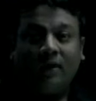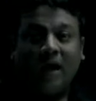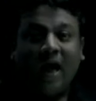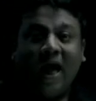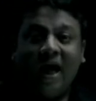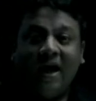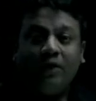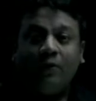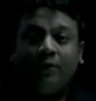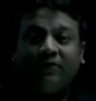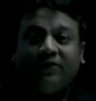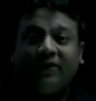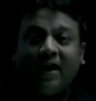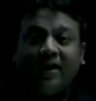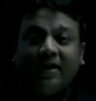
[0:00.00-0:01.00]
and you
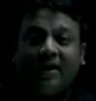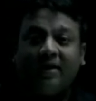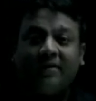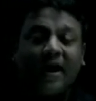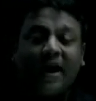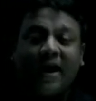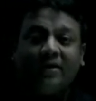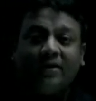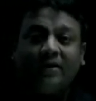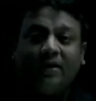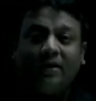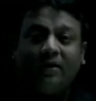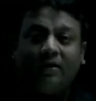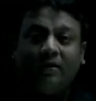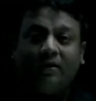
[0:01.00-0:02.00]
decided that
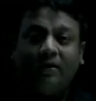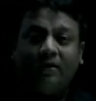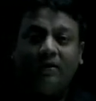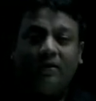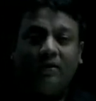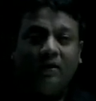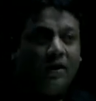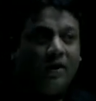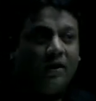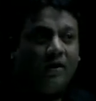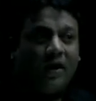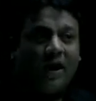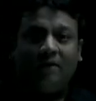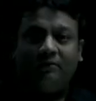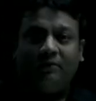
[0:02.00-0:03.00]

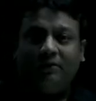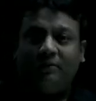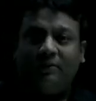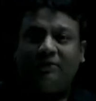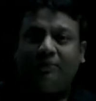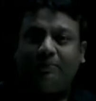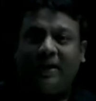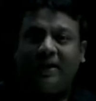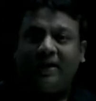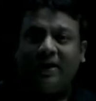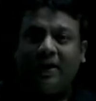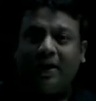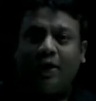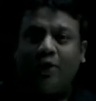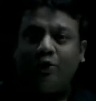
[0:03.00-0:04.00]
I will be
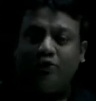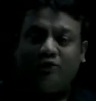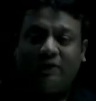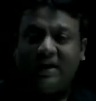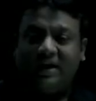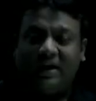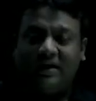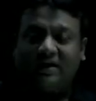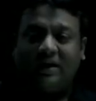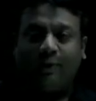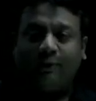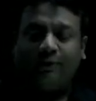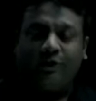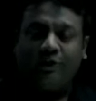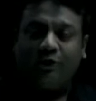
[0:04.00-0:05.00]
spending around
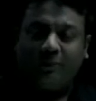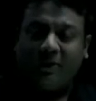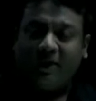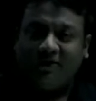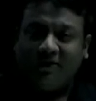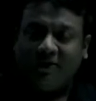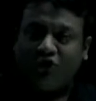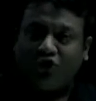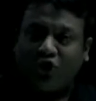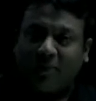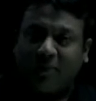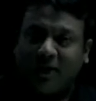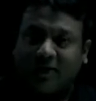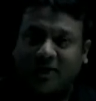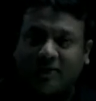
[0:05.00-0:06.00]
20,000 rupees in
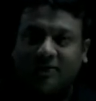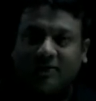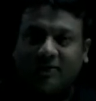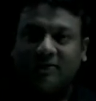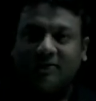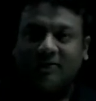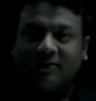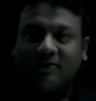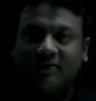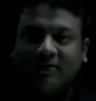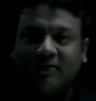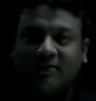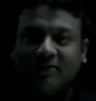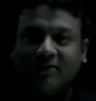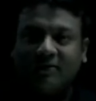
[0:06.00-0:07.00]
shopping.
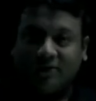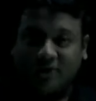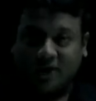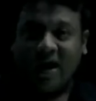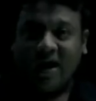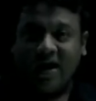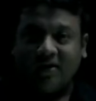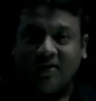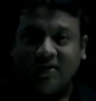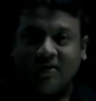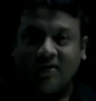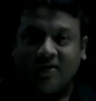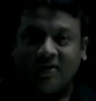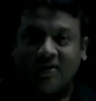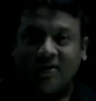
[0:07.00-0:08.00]
Okay.
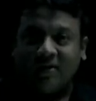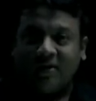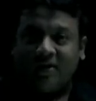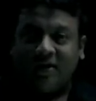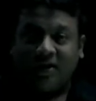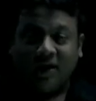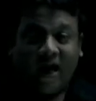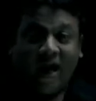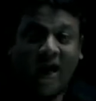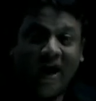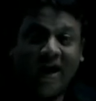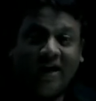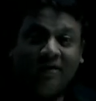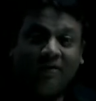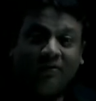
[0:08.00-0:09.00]

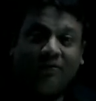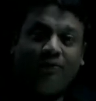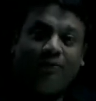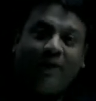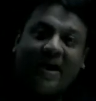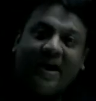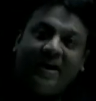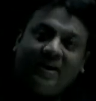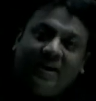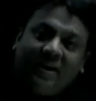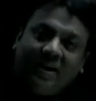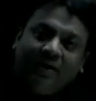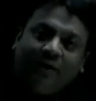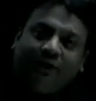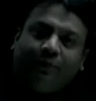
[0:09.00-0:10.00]
And
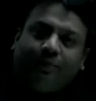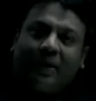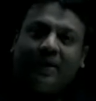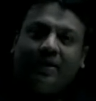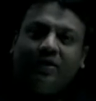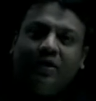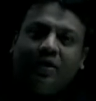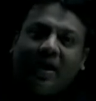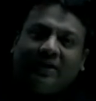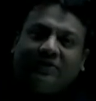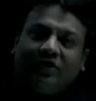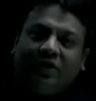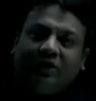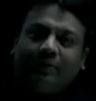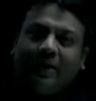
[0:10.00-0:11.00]
finally you
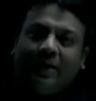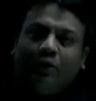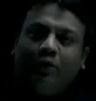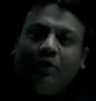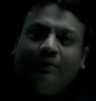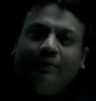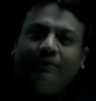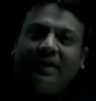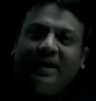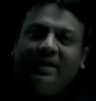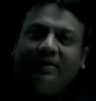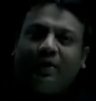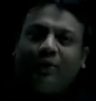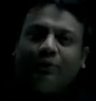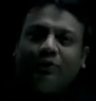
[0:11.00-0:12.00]
actually spend only
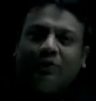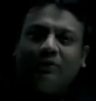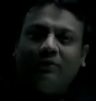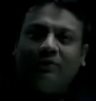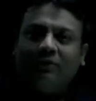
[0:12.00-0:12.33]
15,000.